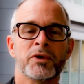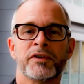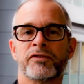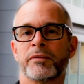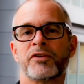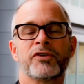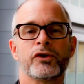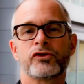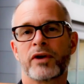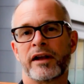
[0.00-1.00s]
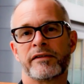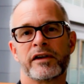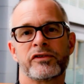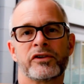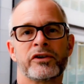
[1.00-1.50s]
moving from the first
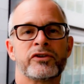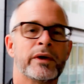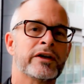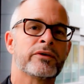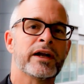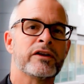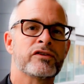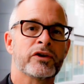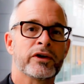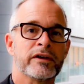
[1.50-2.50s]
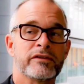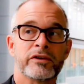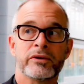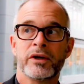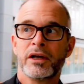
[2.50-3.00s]
transistor to integrated circuits
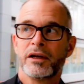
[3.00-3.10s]
to